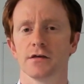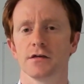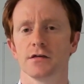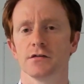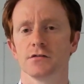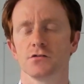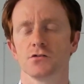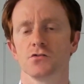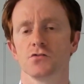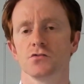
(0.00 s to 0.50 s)

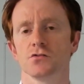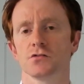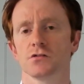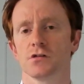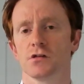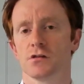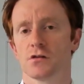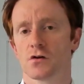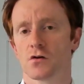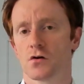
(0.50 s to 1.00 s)
is used
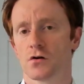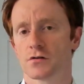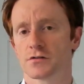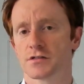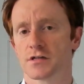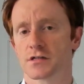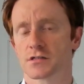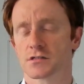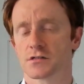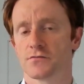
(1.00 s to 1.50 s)
in the
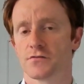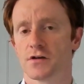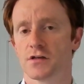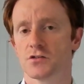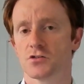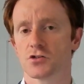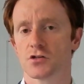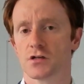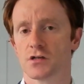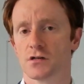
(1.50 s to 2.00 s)
context of
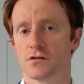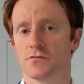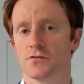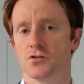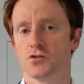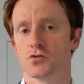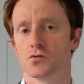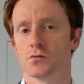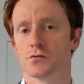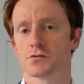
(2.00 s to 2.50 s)
each
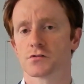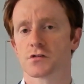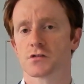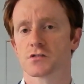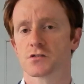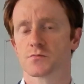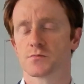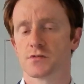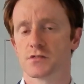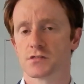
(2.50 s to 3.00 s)
individual's
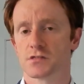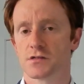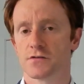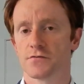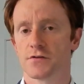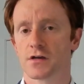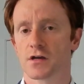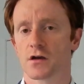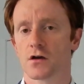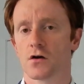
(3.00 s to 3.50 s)

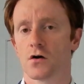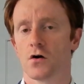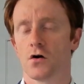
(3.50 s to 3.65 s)
specific